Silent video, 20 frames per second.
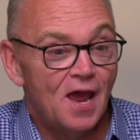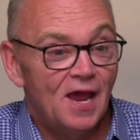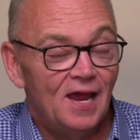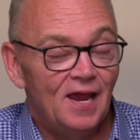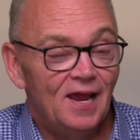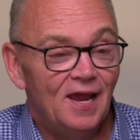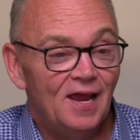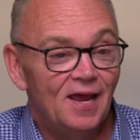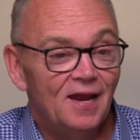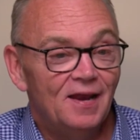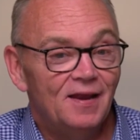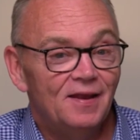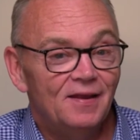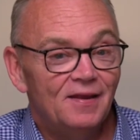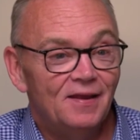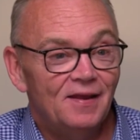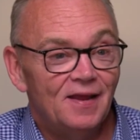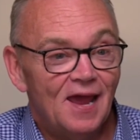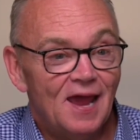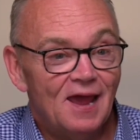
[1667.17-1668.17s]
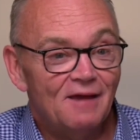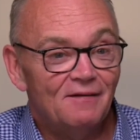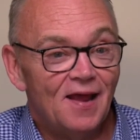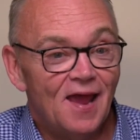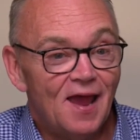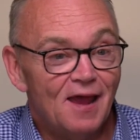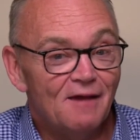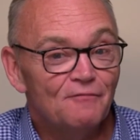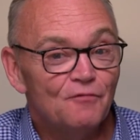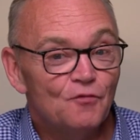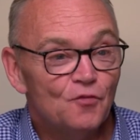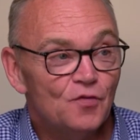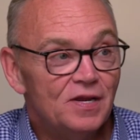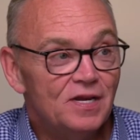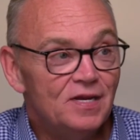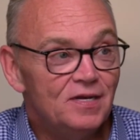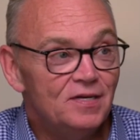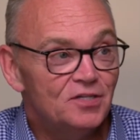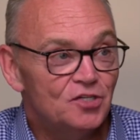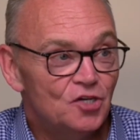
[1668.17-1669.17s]
And at
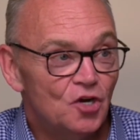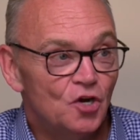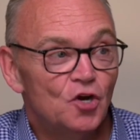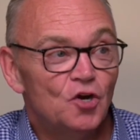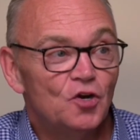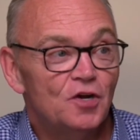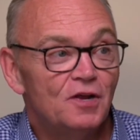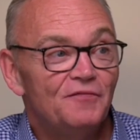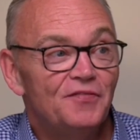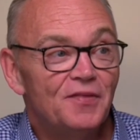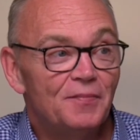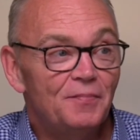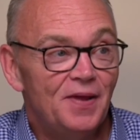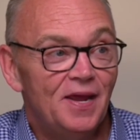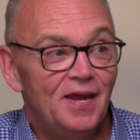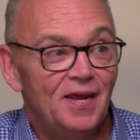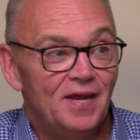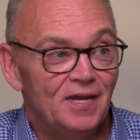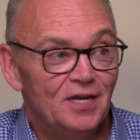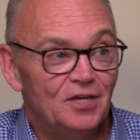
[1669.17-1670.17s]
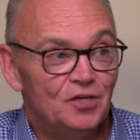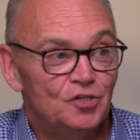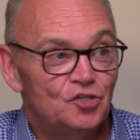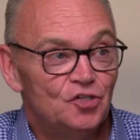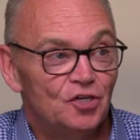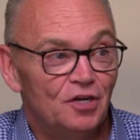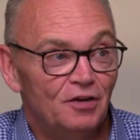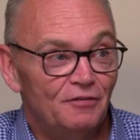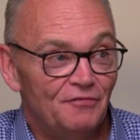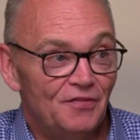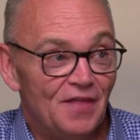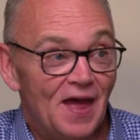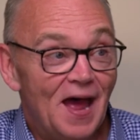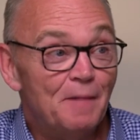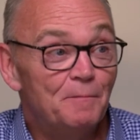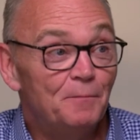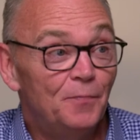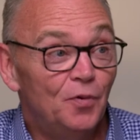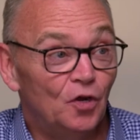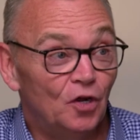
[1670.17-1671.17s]
every turn of the page of
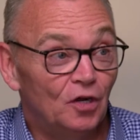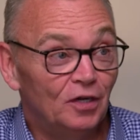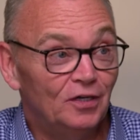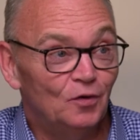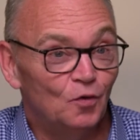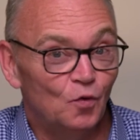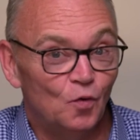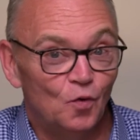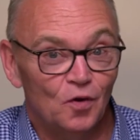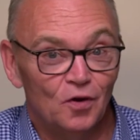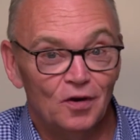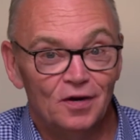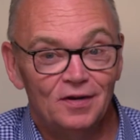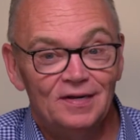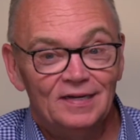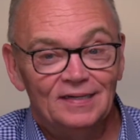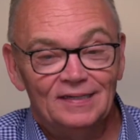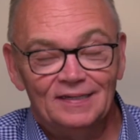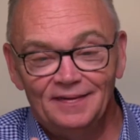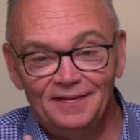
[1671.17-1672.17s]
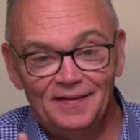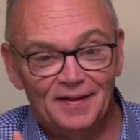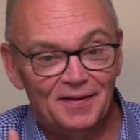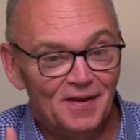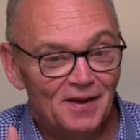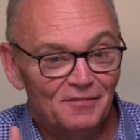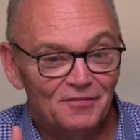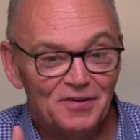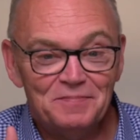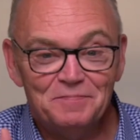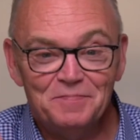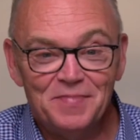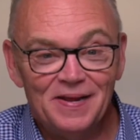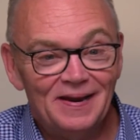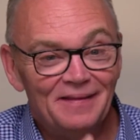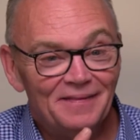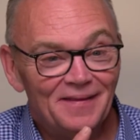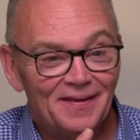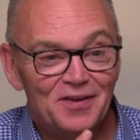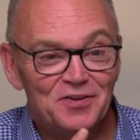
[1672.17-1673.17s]
that book, or every
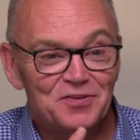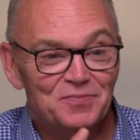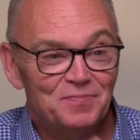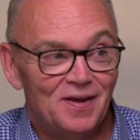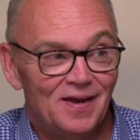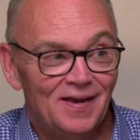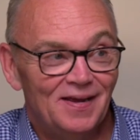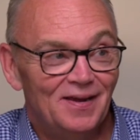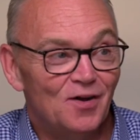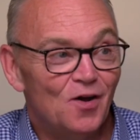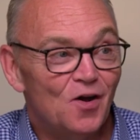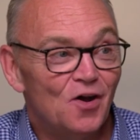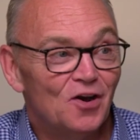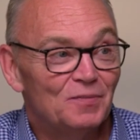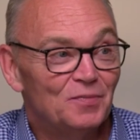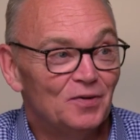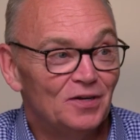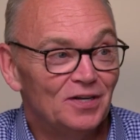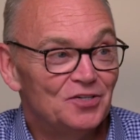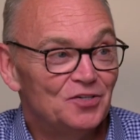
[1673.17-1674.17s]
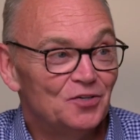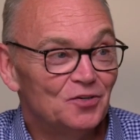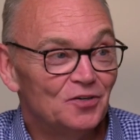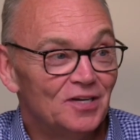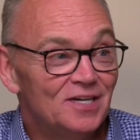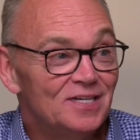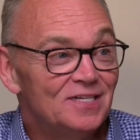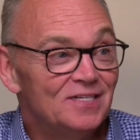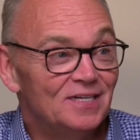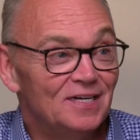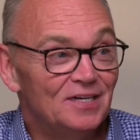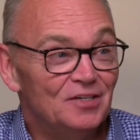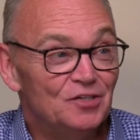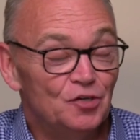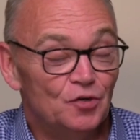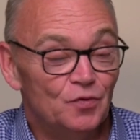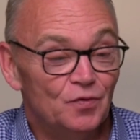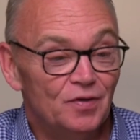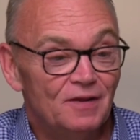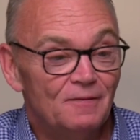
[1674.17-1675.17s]
minute that goes by in Audible as you're listening
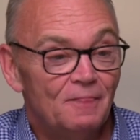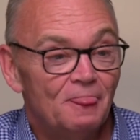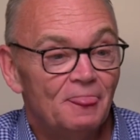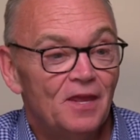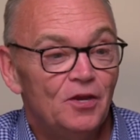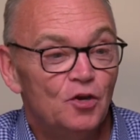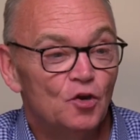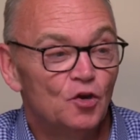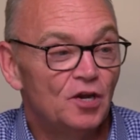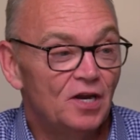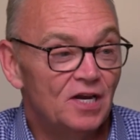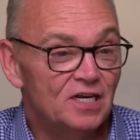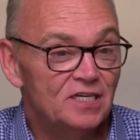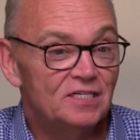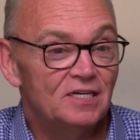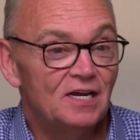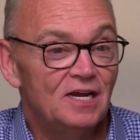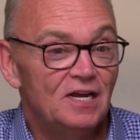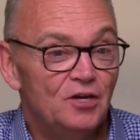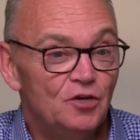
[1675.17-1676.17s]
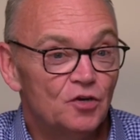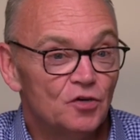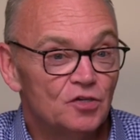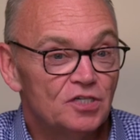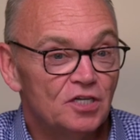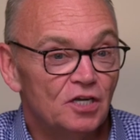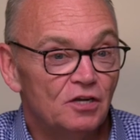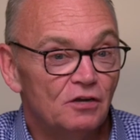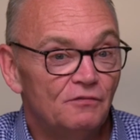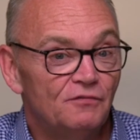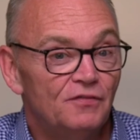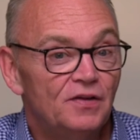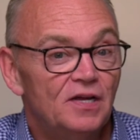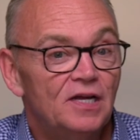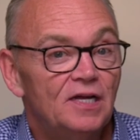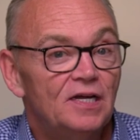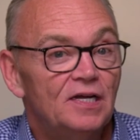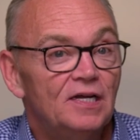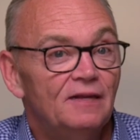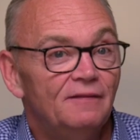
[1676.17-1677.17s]
to it, you're going to say to yourself,
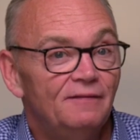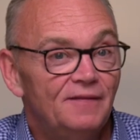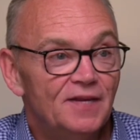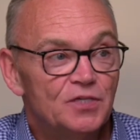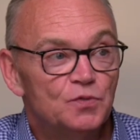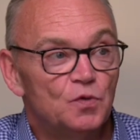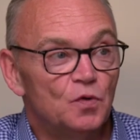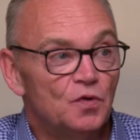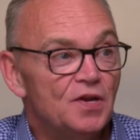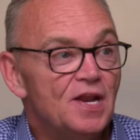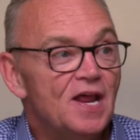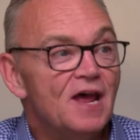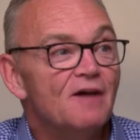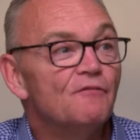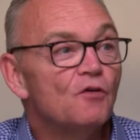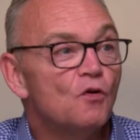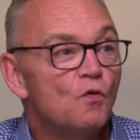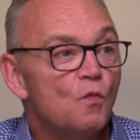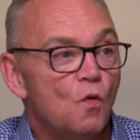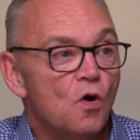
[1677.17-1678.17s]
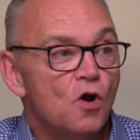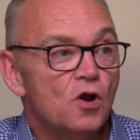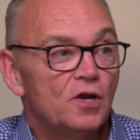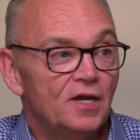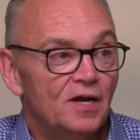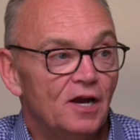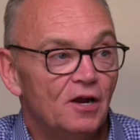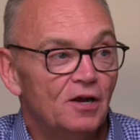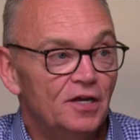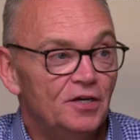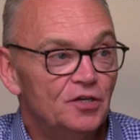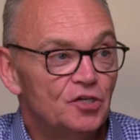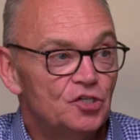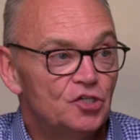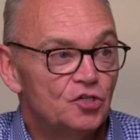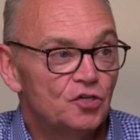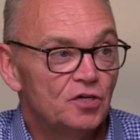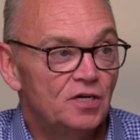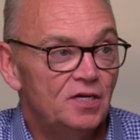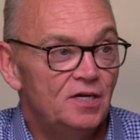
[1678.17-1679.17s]
this will never work in our
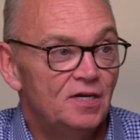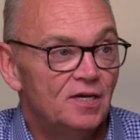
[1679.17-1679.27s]
industry,